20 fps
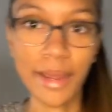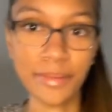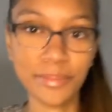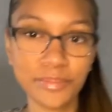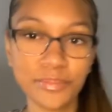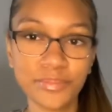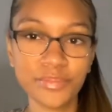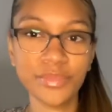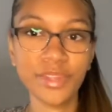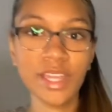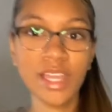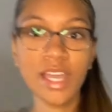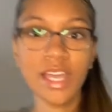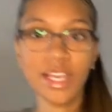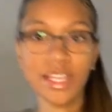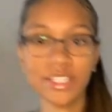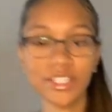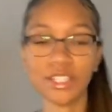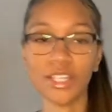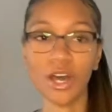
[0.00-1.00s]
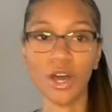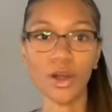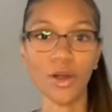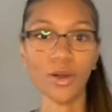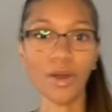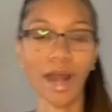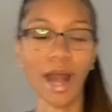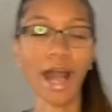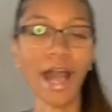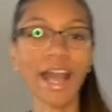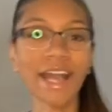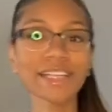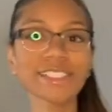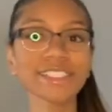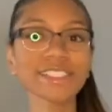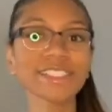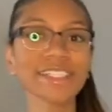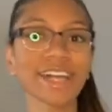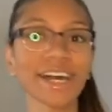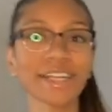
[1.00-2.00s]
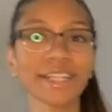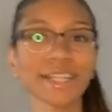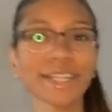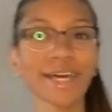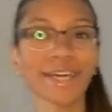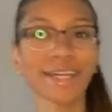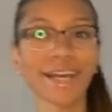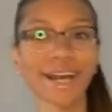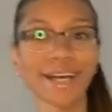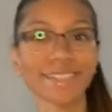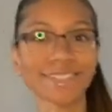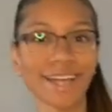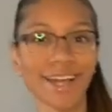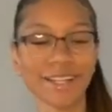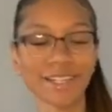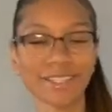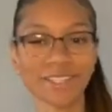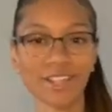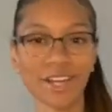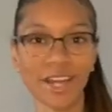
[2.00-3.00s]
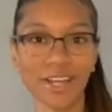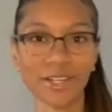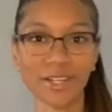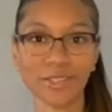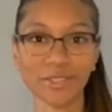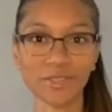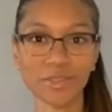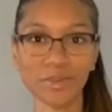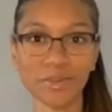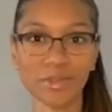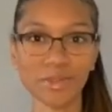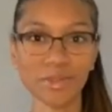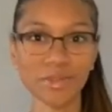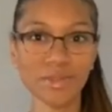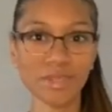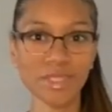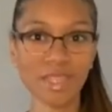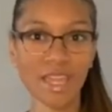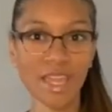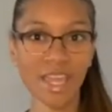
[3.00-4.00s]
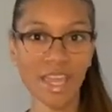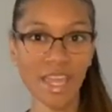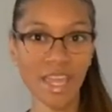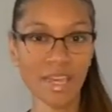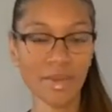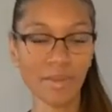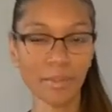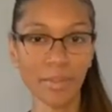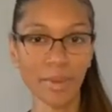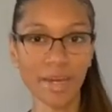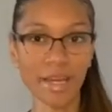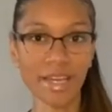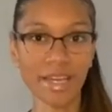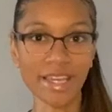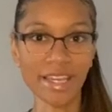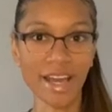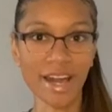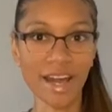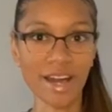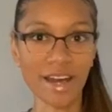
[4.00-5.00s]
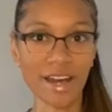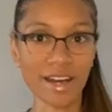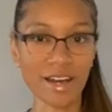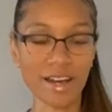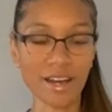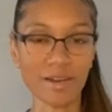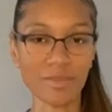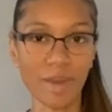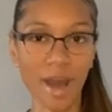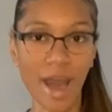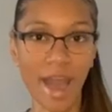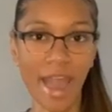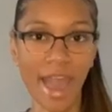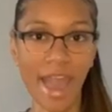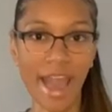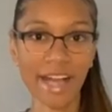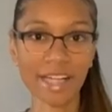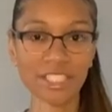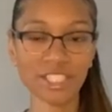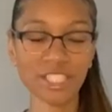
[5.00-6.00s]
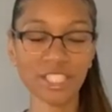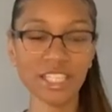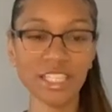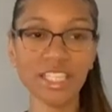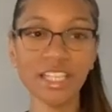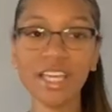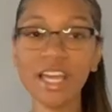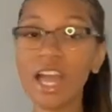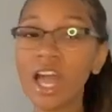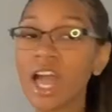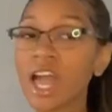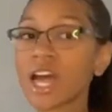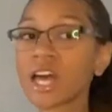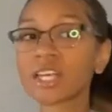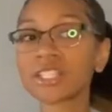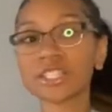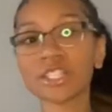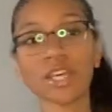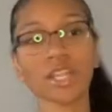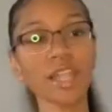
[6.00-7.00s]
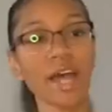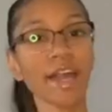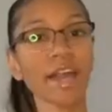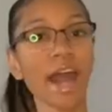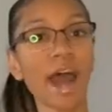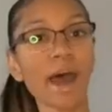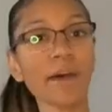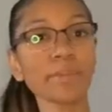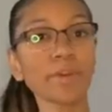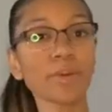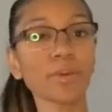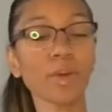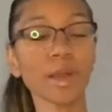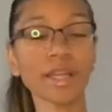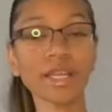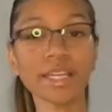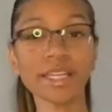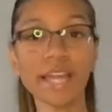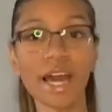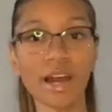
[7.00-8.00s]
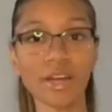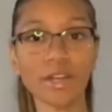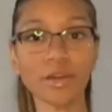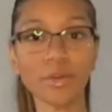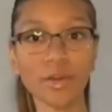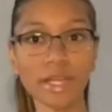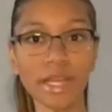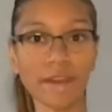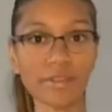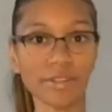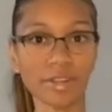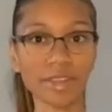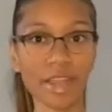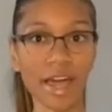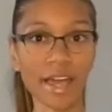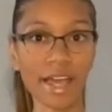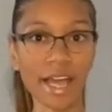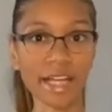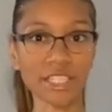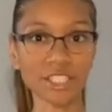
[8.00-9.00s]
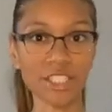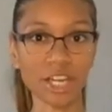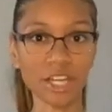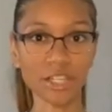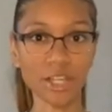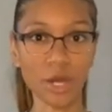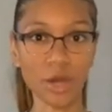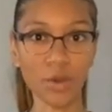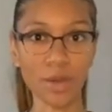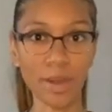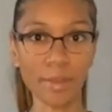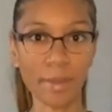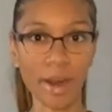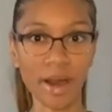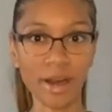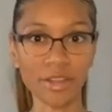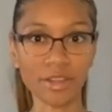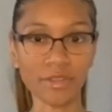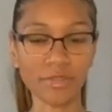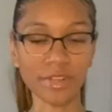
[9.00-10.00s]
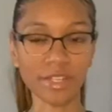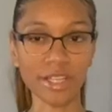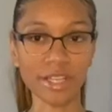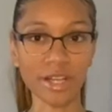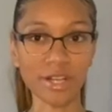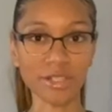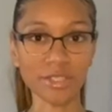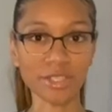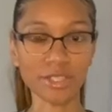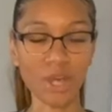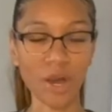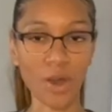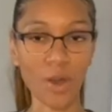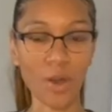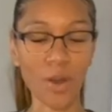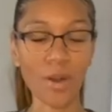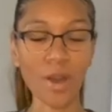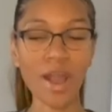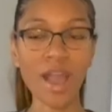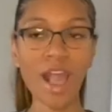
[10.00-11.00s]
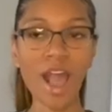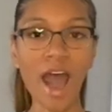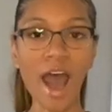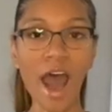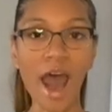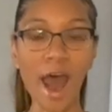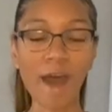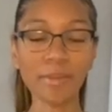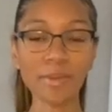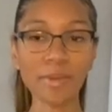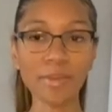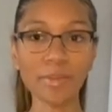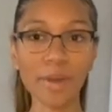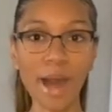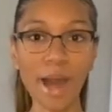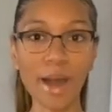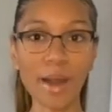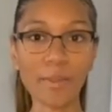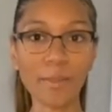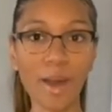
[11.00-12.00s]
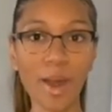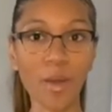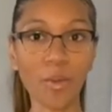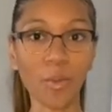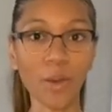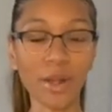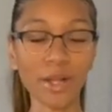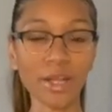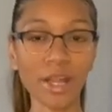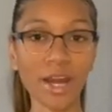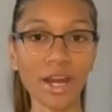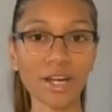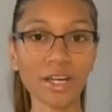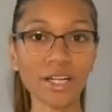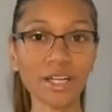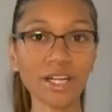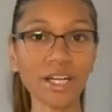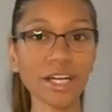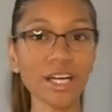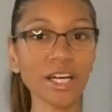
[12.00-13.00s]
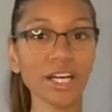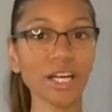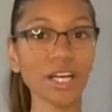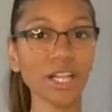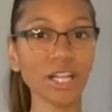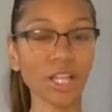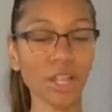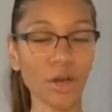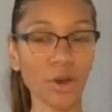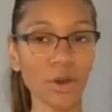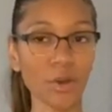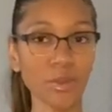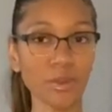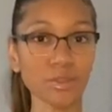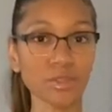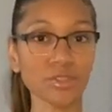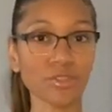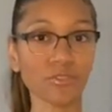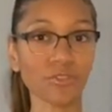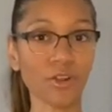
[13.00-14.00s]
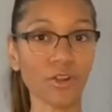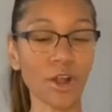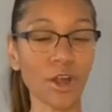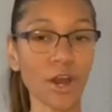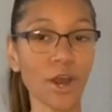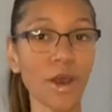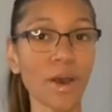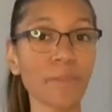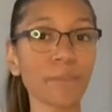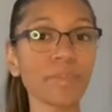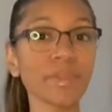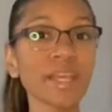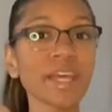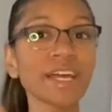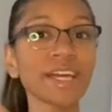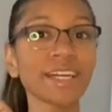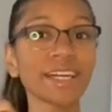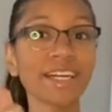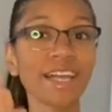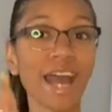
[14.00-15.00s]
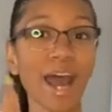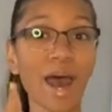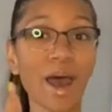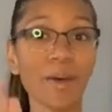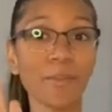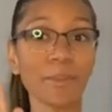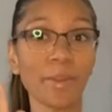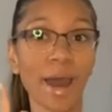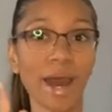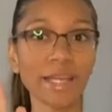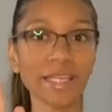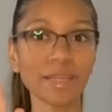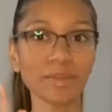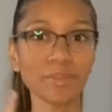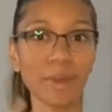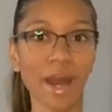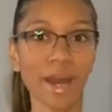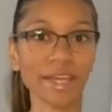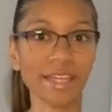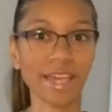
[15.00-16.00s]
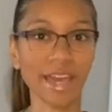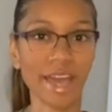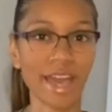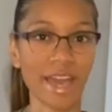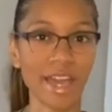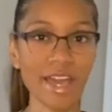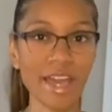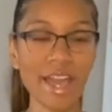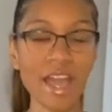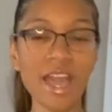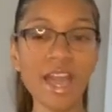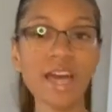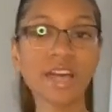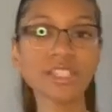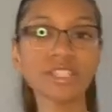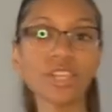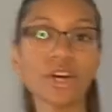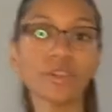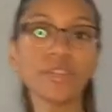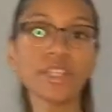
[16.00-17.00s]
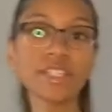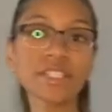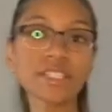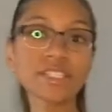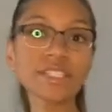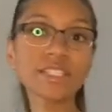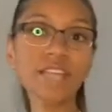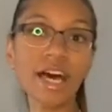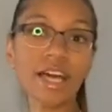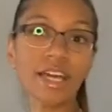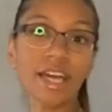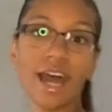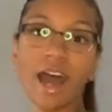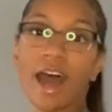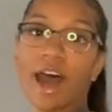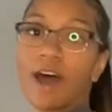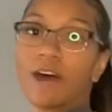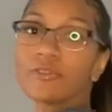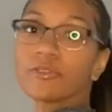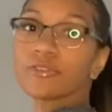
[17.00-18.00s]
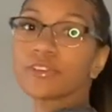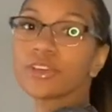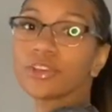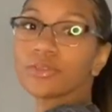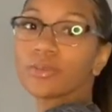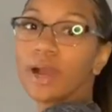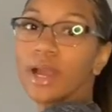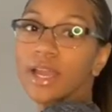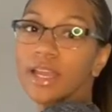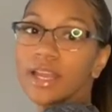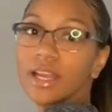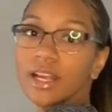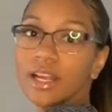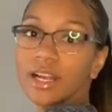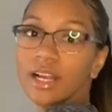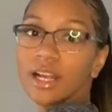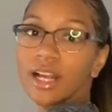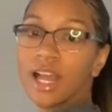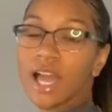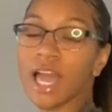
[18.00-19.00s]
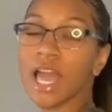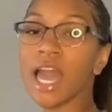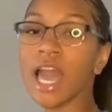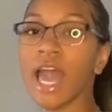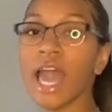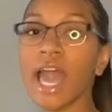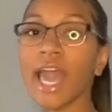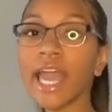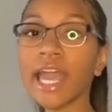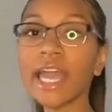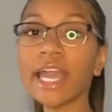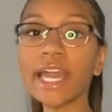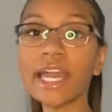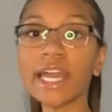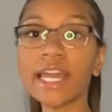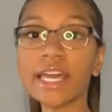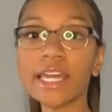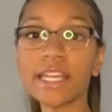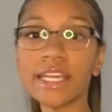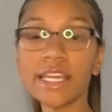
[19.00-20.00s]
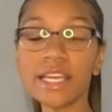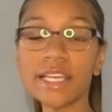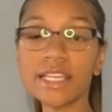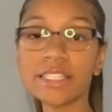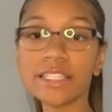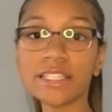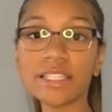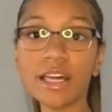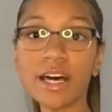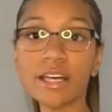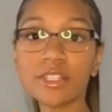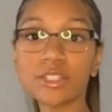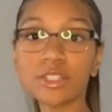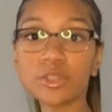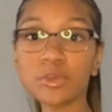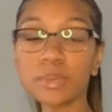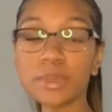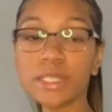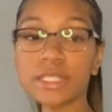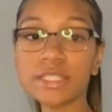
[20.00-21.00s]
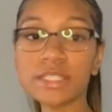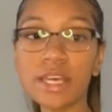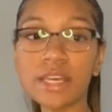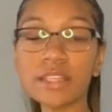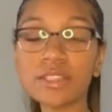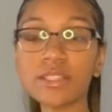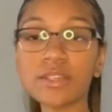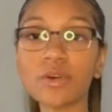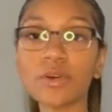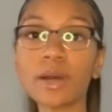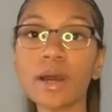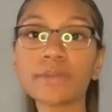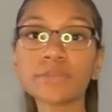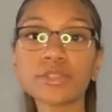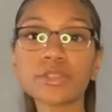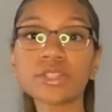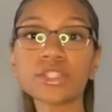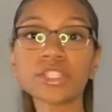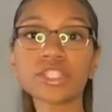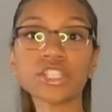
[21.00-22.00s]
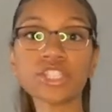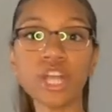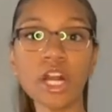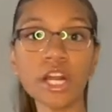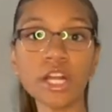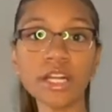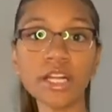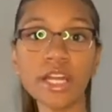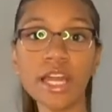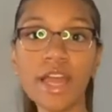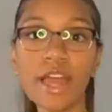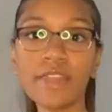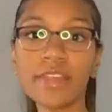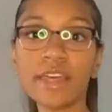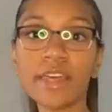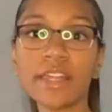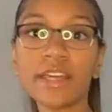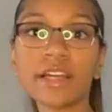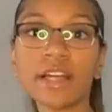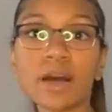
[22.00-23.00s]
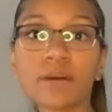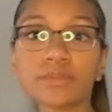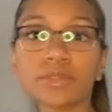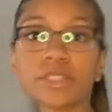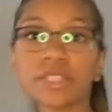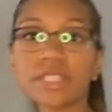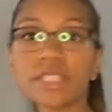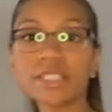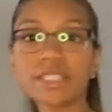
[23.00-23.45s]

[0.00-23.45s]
So I actually kind of like got tired of trying on swimsuits, but um, I actually, so like I've been working out or whatever, like as y'all know in my other videos. So I've been buying my workout clothes from Got Body by Kay. So this is like an outfit right here and it's a two-piece set. So it comes with this shirt and then it comes with these tights.